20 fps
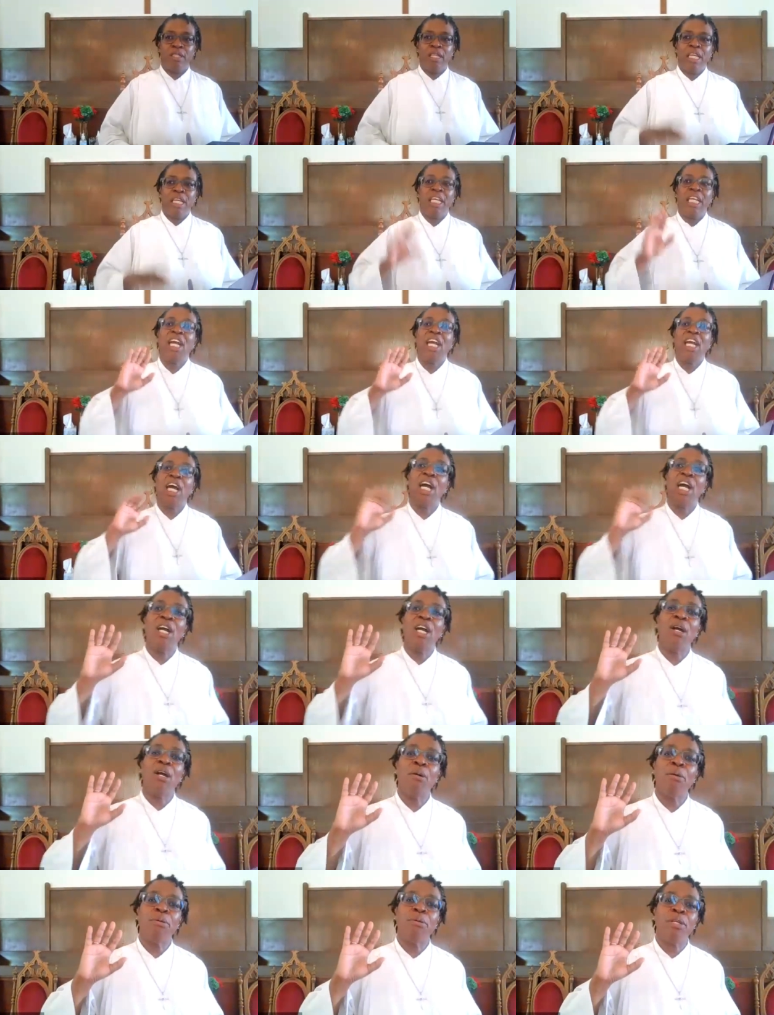He
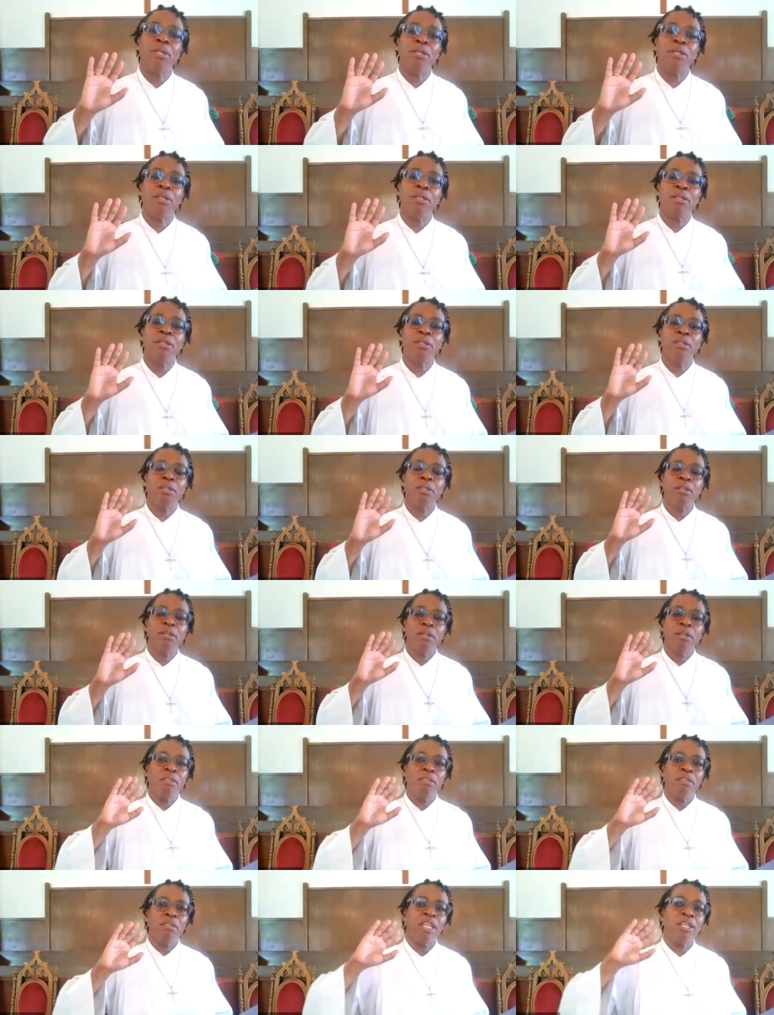heard
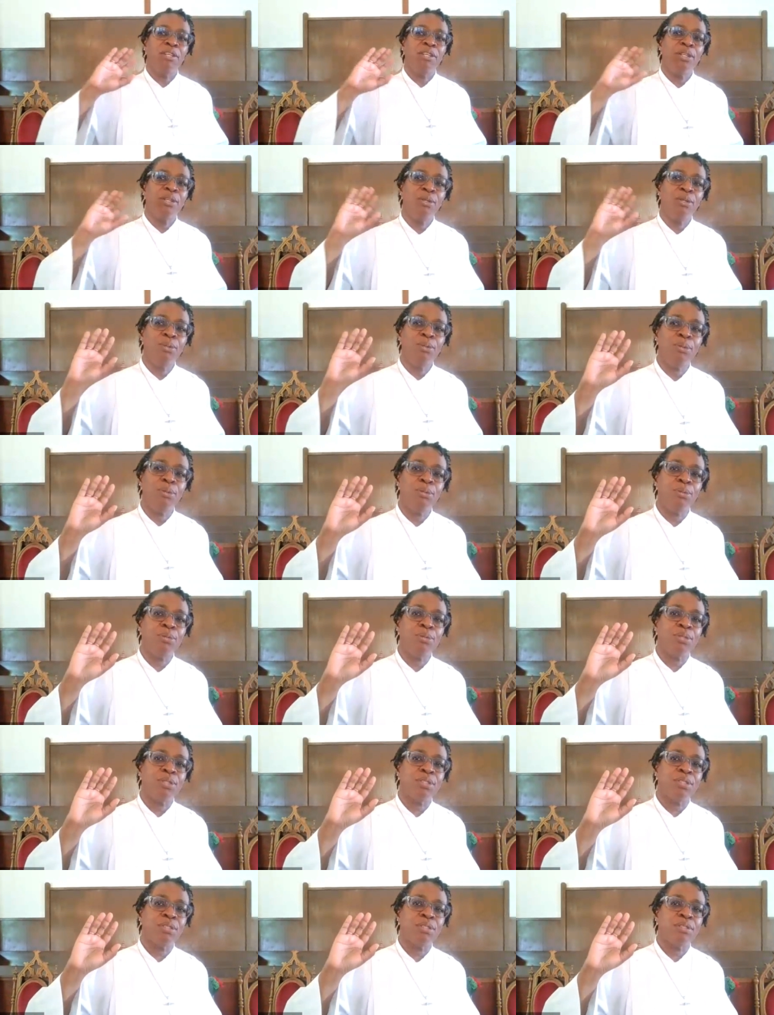the
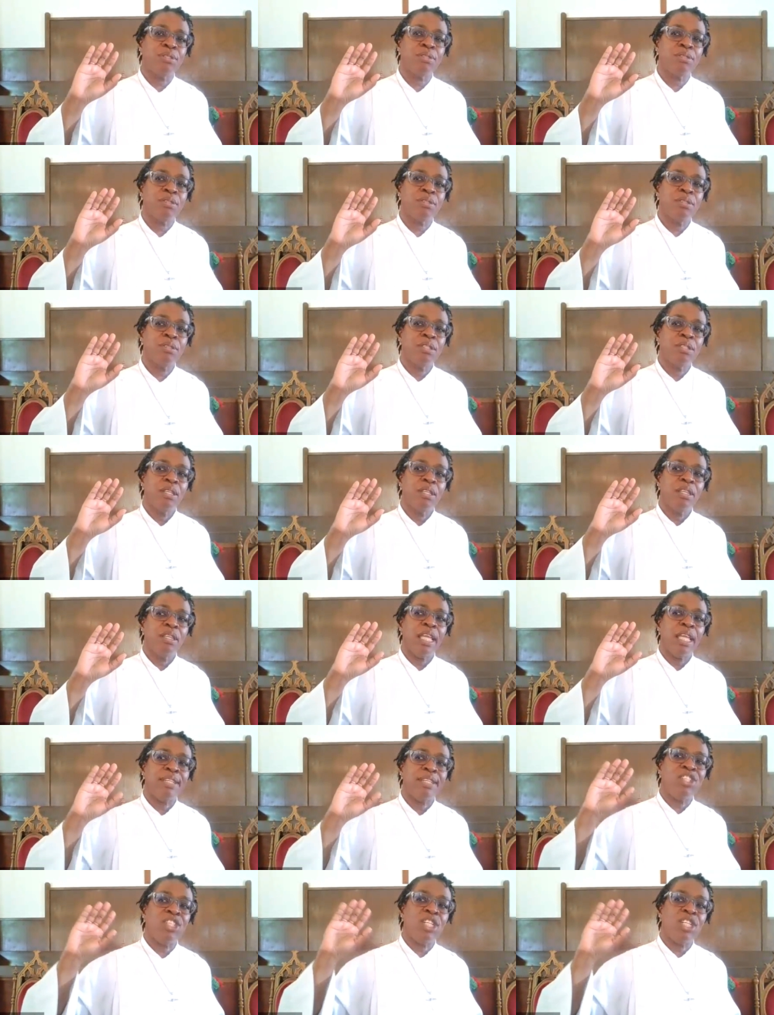news
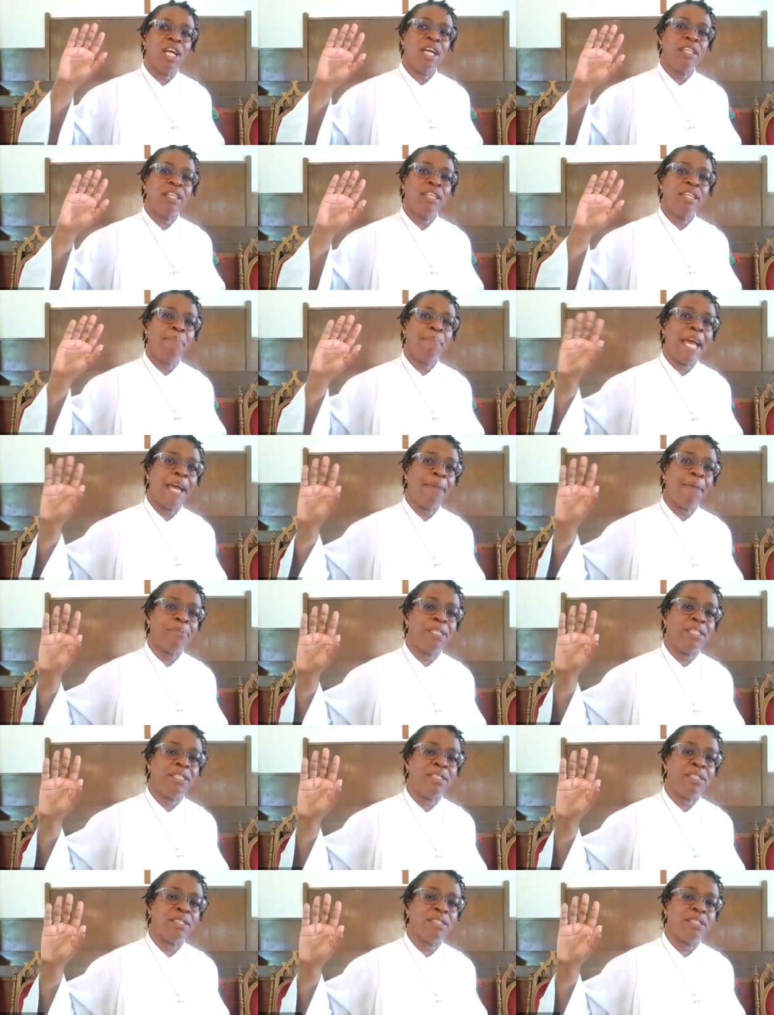that John the
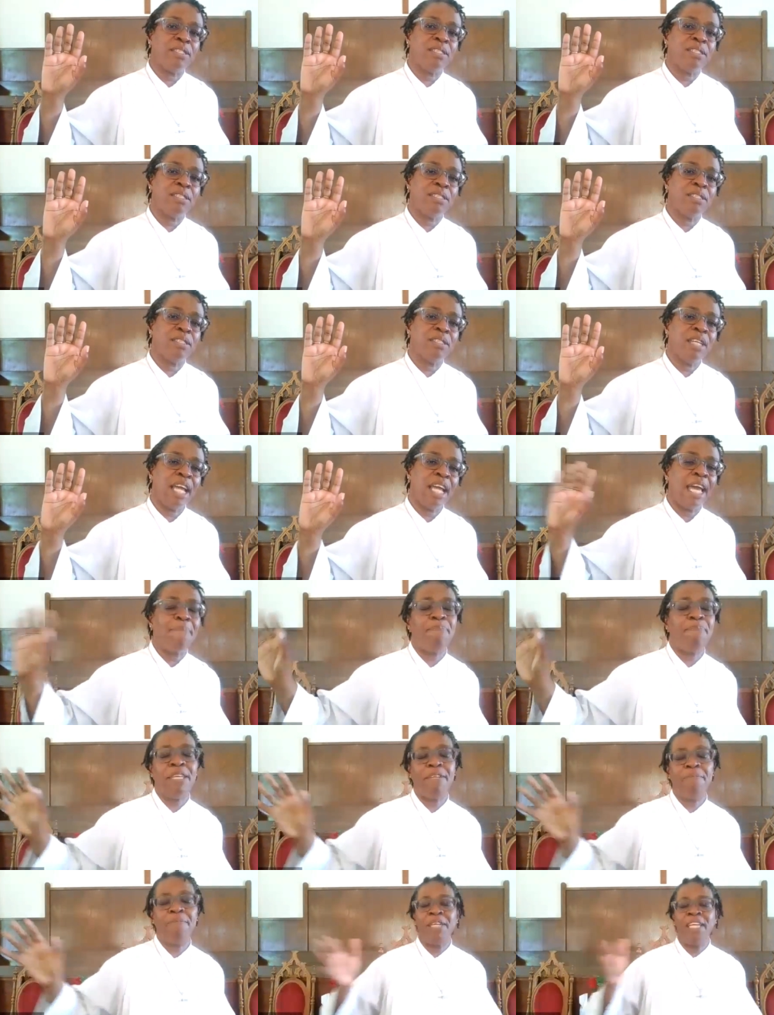Baptist had
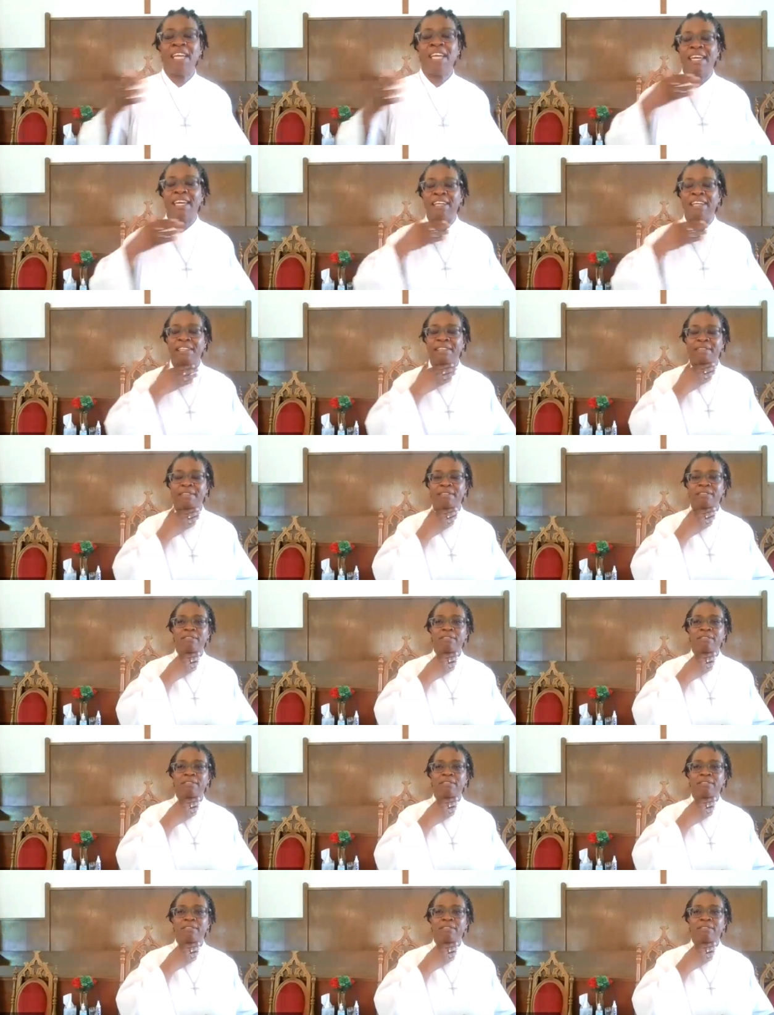been beheaded.